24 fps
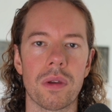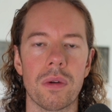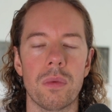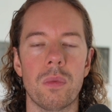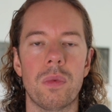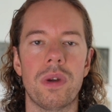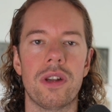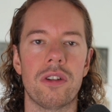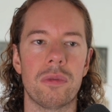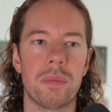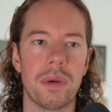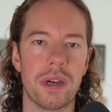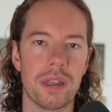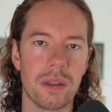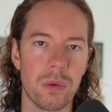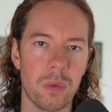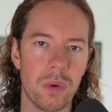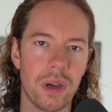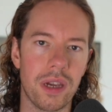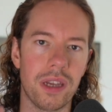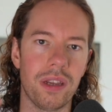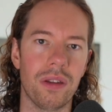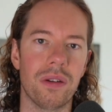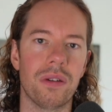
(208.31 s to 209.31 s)
which, by the
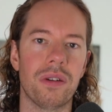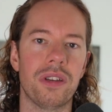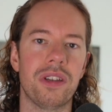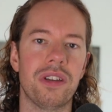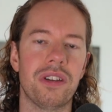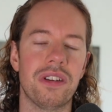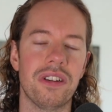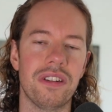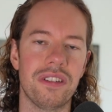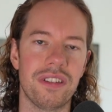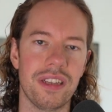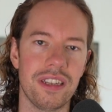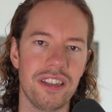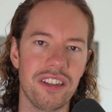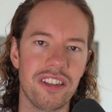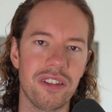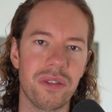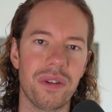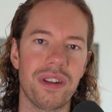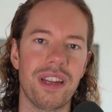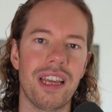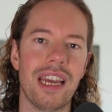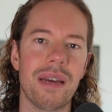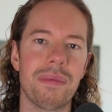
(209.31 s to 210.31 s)
way, you continue
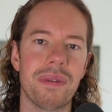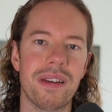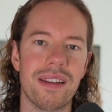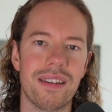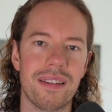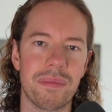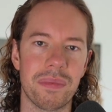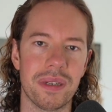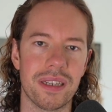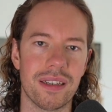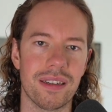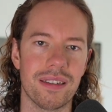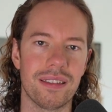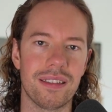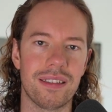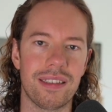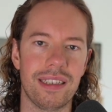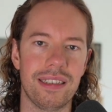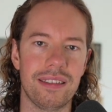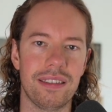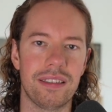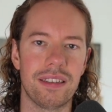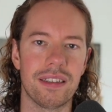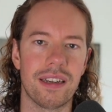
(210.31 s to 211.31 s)
to inhibit because it's
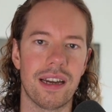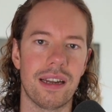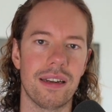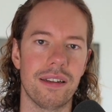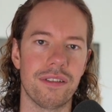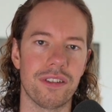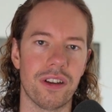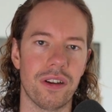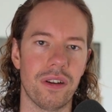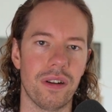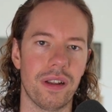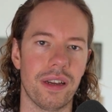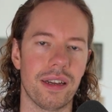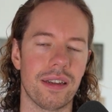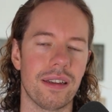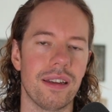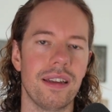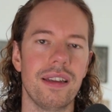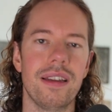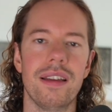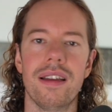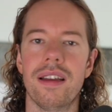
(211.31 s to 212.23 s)
easy to kind of go like,